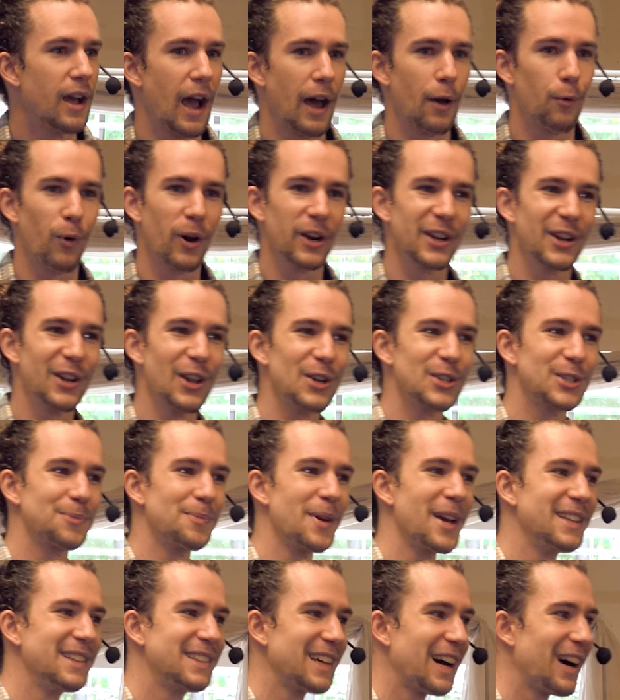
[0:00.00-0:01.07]
And what did those
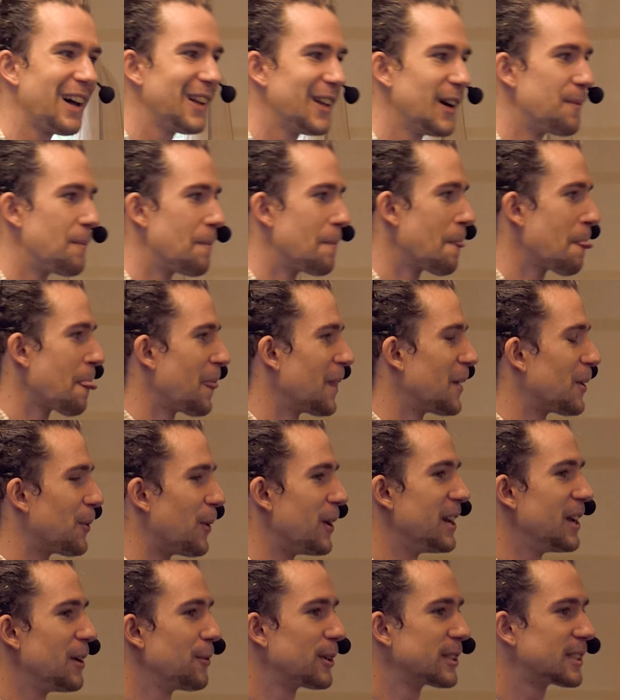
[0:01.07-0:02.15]
men tell him when he